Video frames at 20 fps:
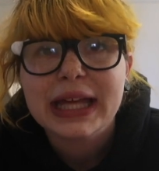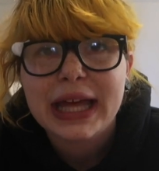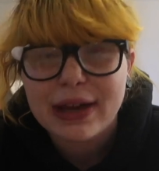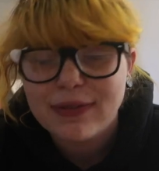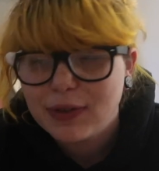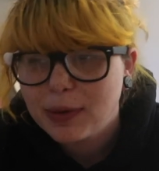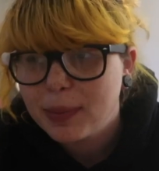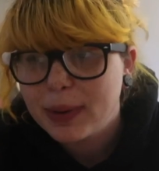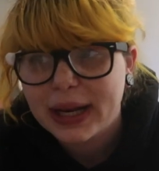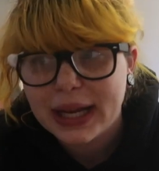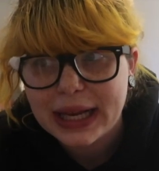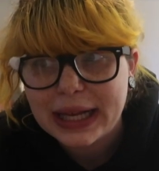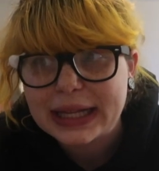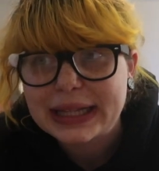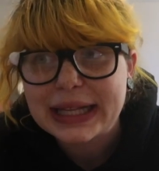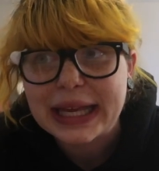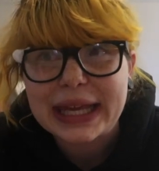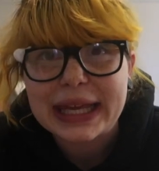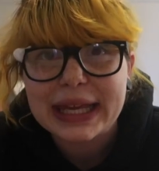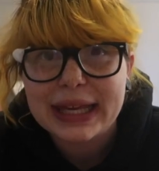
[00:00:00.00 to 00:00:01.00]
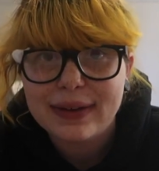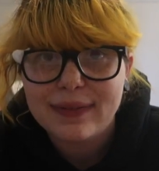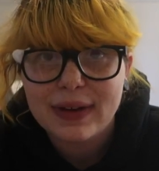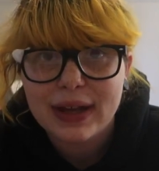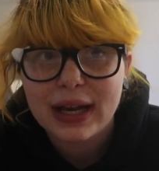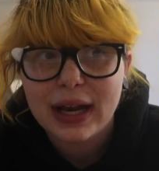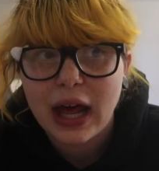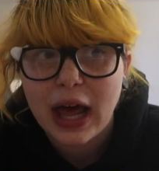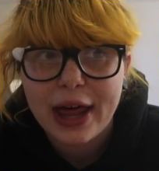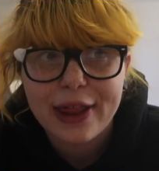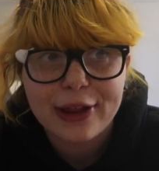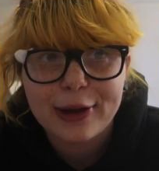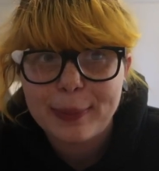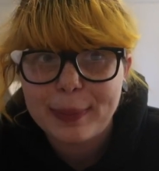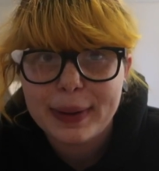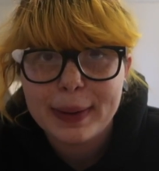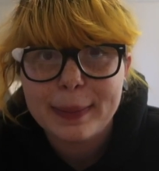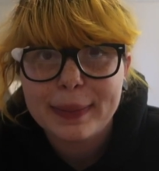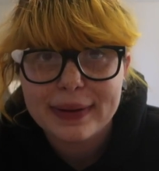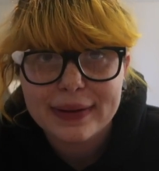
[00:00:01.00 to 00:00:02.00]
everybody, like even other
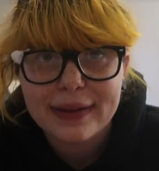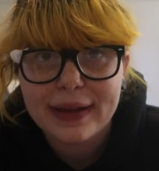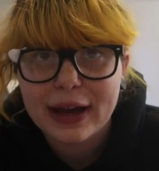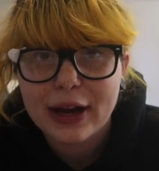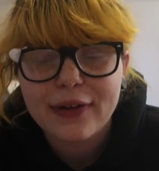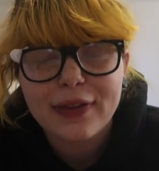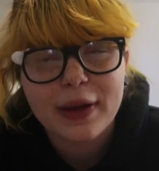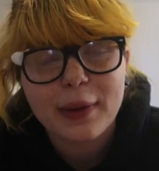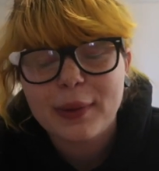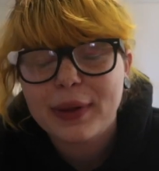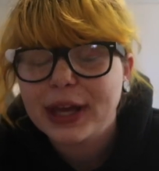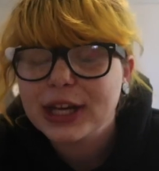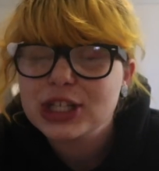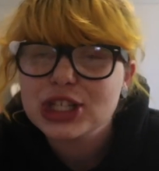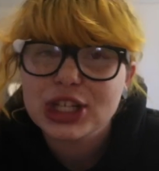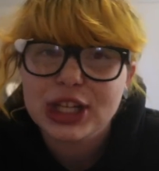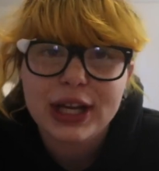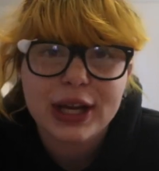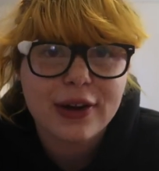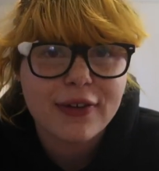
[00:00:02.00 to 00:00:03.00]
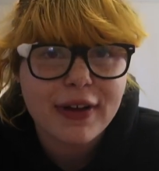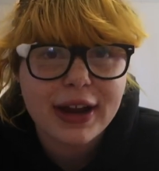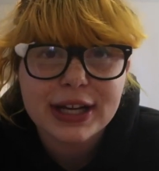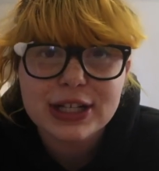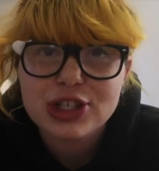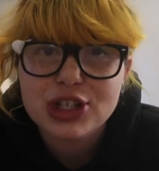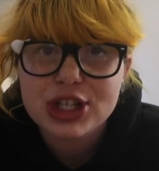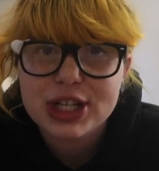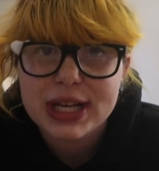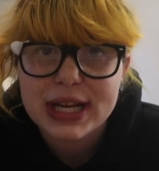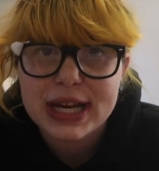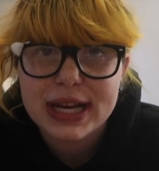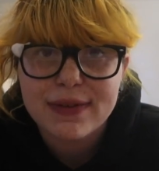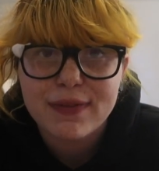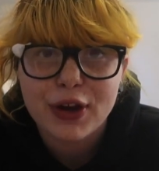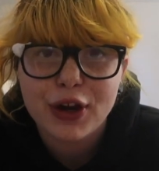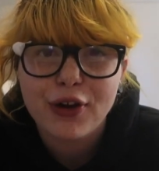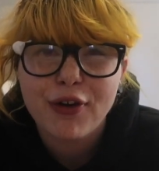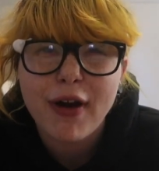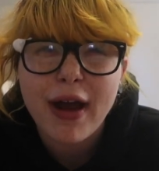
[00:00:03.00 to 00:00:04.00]
people there, they were like, she did great, she didn't
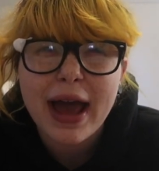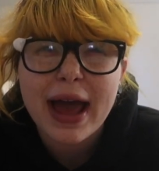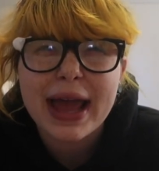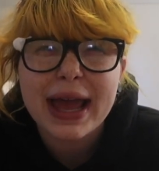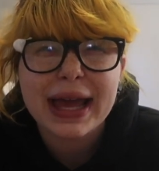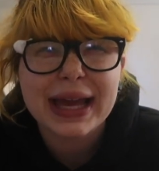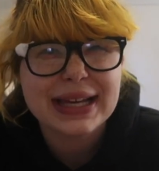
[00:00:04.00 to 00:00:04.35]
even cry.